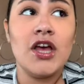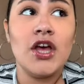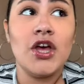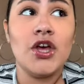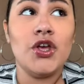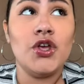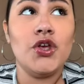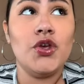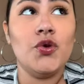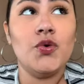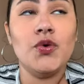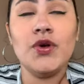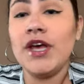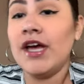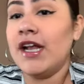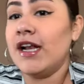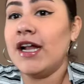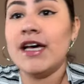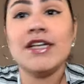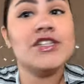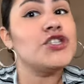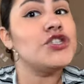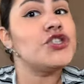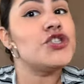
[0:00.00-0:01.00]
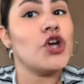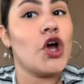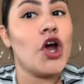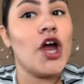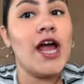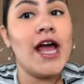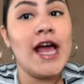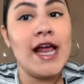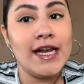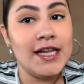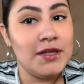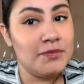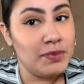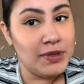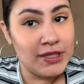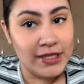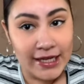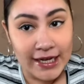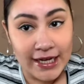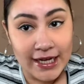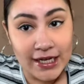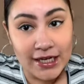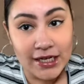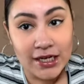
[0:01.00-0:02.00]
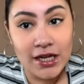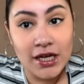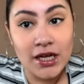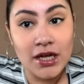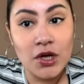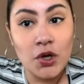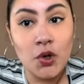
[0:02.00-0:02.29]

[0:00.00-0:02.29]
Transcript: you cannot start any plan